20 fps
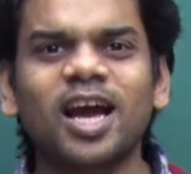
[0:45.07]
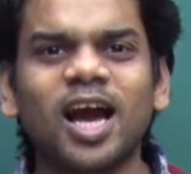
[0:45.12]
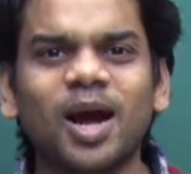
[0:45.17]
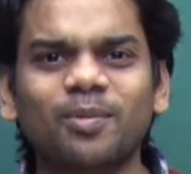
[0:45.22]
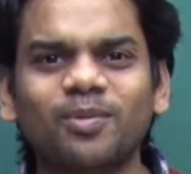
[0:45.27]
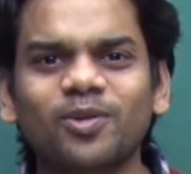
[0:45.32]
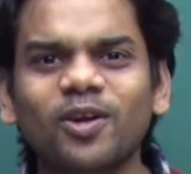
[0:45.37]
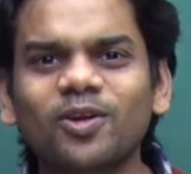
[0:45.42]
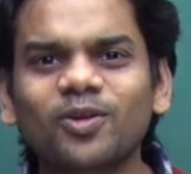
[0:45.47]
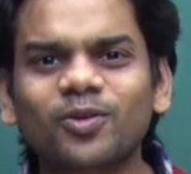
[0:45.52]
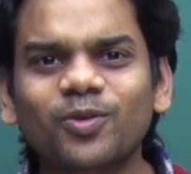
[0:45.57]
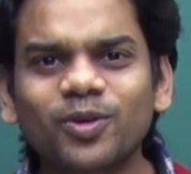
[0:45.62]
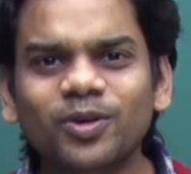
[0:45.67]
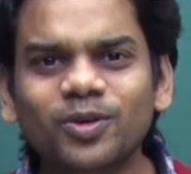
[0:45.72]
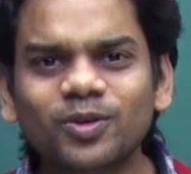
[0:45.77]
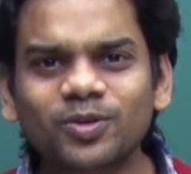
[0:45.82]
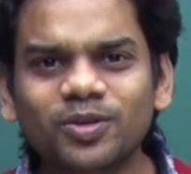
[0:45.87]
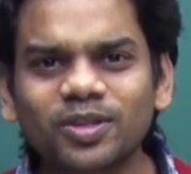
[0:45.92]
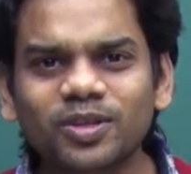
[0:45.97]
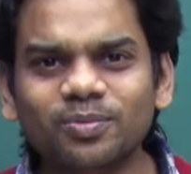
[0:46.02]
I'm not
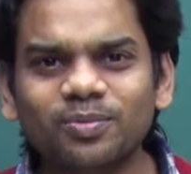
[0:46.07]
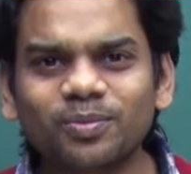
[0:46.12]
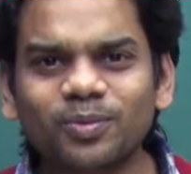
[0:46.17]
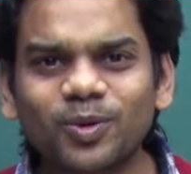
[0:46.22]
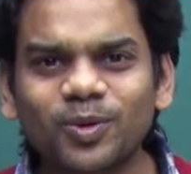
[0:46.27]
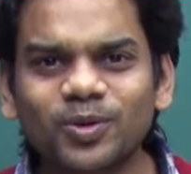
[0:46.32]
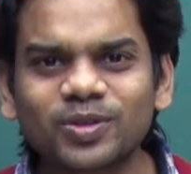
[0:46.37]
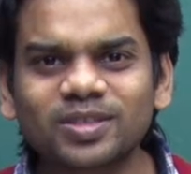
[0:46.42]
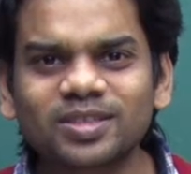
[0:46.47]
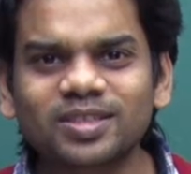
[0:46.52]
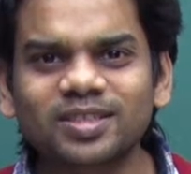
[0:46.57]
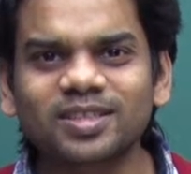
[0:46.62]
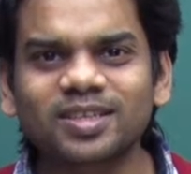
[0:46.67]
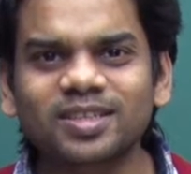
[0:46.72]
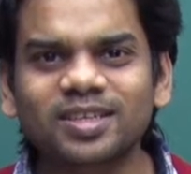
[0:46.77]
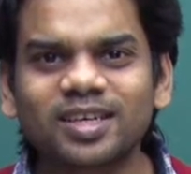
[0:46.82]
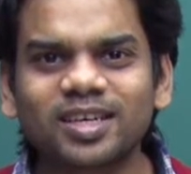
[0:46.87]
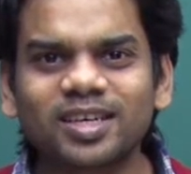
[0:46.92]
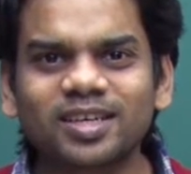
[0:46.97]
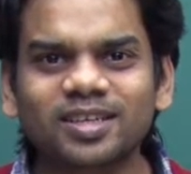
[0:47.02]
going to the most
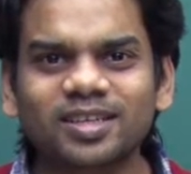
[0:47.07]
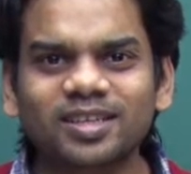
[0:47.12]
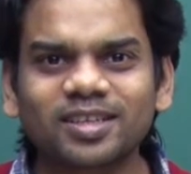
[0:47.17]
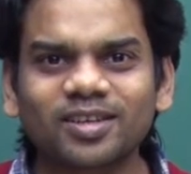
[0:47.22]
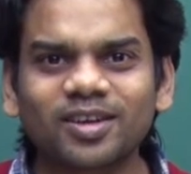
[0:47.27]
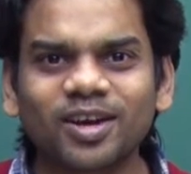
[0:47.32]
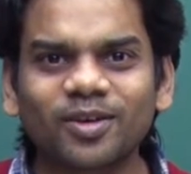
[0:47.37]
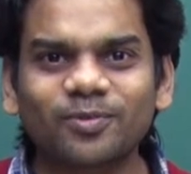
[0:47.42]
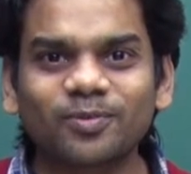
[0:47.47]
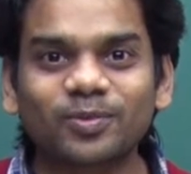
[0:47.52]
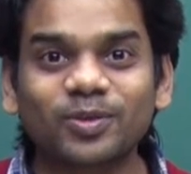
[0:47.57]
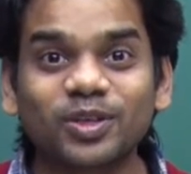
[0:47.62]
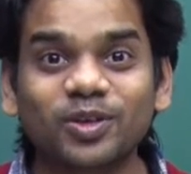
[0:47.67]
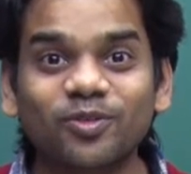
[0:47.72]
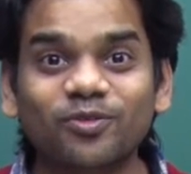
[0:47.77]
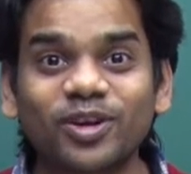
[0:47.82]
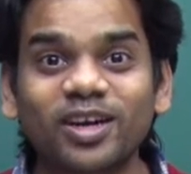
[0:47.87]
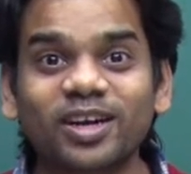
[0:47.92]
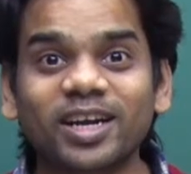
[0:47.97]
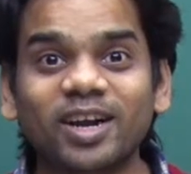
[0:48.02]
of
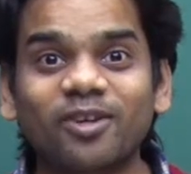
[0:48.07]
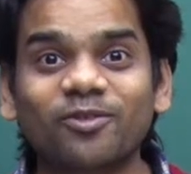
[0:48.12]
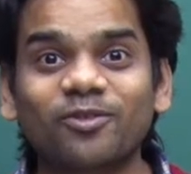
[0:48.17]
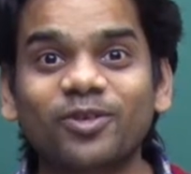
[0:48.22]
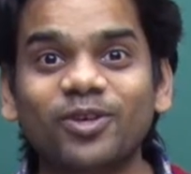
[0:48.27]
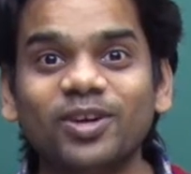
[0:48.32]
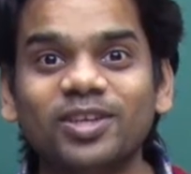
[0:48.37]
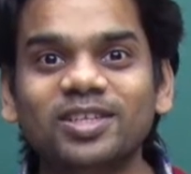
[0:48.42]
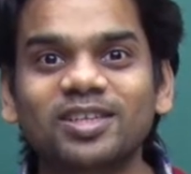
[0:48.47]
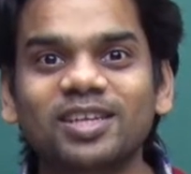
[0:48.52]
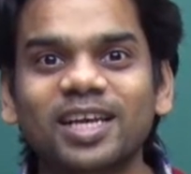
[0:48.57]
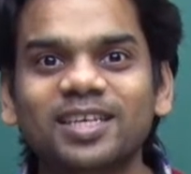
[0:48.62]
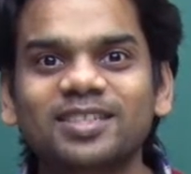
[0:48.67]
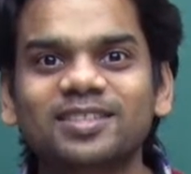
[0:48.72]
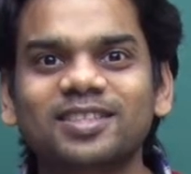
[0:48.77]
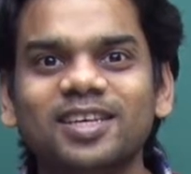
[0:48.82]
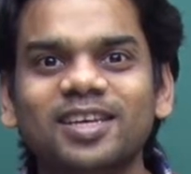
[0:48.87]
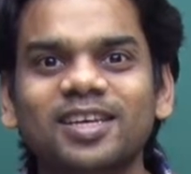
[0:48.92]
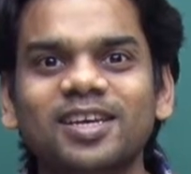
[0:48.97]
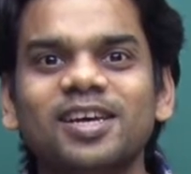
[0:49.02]
different kind of collision, like
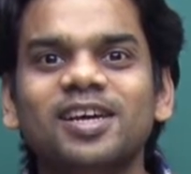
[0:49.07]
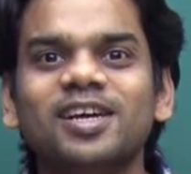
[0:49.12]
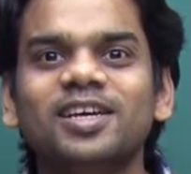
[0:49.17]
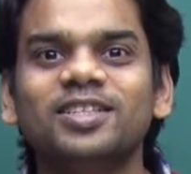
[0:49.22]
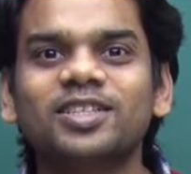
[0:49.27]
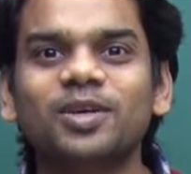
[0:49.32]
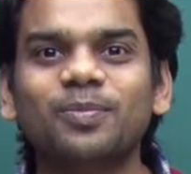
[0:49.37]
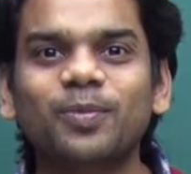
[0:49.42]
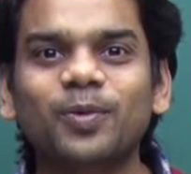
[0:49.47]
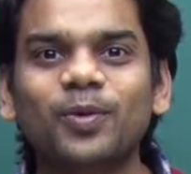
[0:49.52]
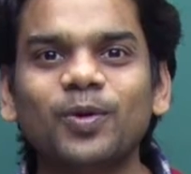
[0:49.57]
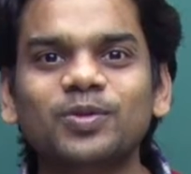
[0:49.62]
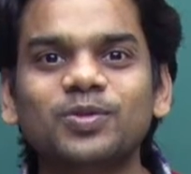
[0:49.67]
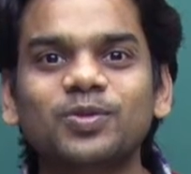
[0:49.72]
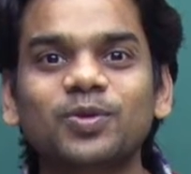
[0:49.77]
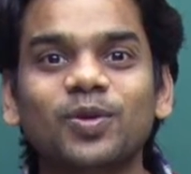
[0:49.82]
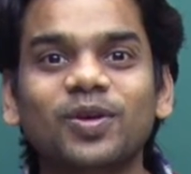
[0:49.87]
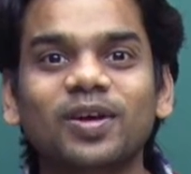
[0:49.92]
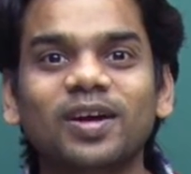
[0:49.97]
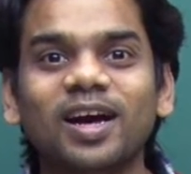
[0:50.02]
say, suppose
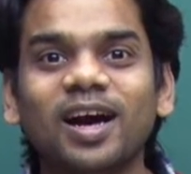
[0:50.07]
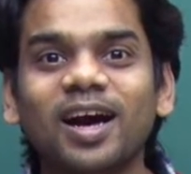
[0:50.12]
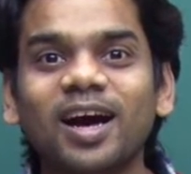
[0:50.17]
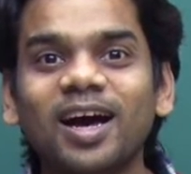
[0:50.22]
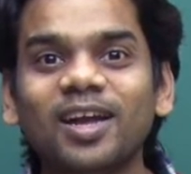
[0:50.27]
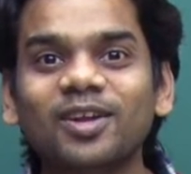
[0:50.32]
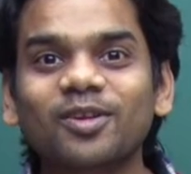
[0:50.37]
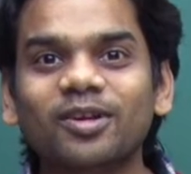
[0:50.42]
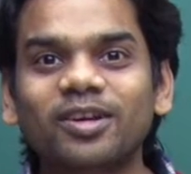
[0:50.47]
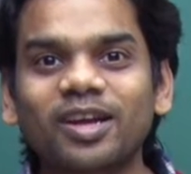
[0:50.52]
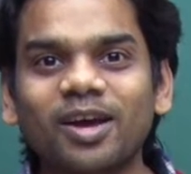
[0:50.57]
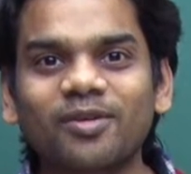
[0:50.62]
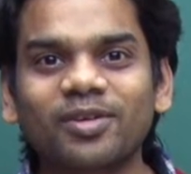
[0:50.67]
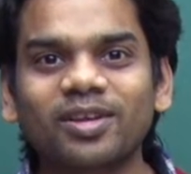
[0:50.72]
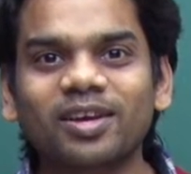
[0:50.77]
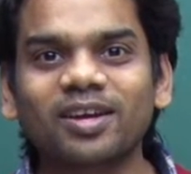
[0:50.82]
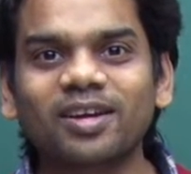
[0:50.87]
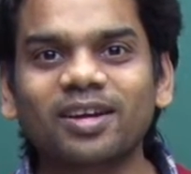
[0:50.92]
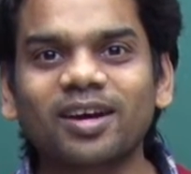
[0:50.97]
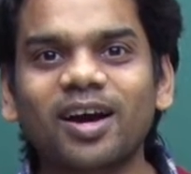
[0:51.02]
your car, you're driving
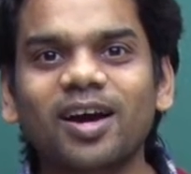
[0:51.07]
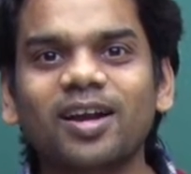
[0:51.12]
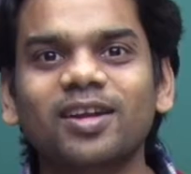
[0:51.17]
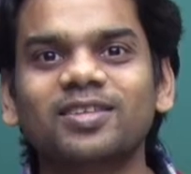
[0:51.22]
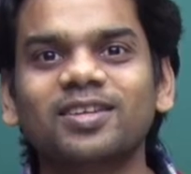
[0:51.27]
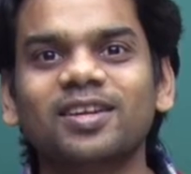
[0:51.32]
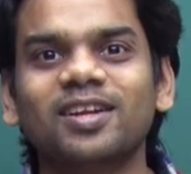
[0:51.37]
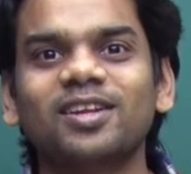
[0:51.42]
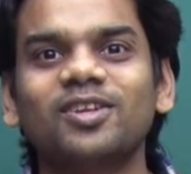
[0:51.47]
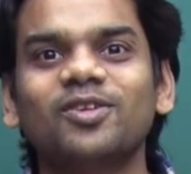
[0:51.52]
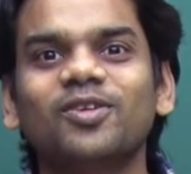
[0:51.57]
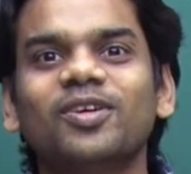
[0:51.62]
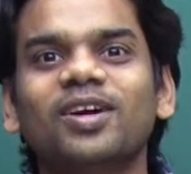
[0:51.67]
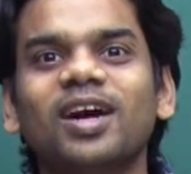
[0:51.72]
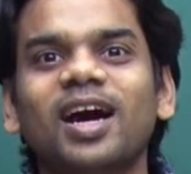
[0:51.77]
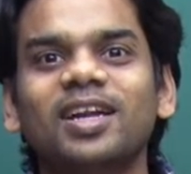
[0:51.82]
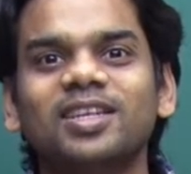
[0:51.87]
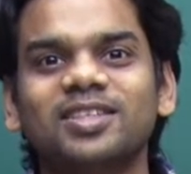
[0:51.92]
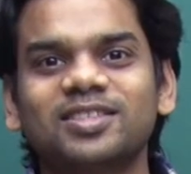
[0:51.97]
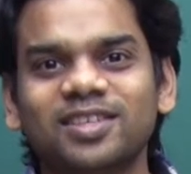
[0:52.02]
in a car and suddenly your
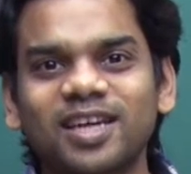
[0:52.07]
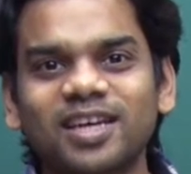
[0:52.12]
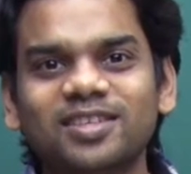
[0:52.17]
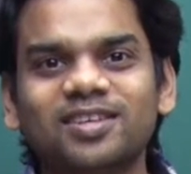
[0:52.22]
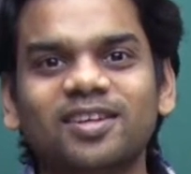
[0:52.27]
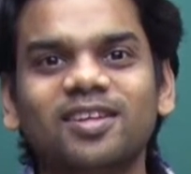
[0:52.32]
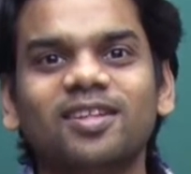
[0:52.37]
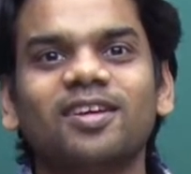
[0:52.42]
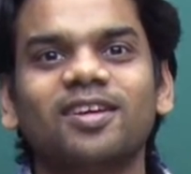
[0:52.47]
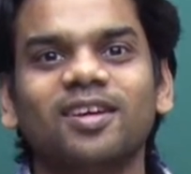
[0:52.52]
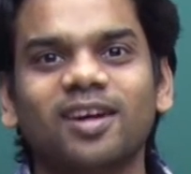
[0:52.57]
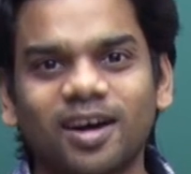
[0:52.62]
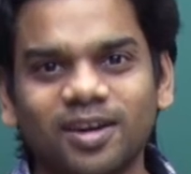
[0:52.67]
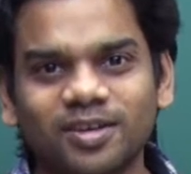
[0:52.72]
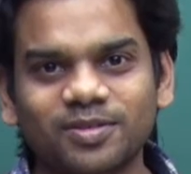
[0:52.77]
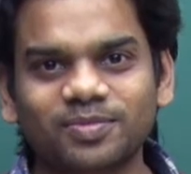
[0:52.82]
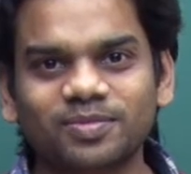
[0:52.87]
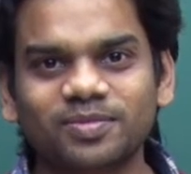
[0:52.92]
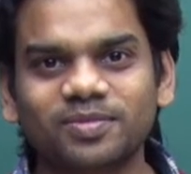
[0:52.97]
car strikes another car.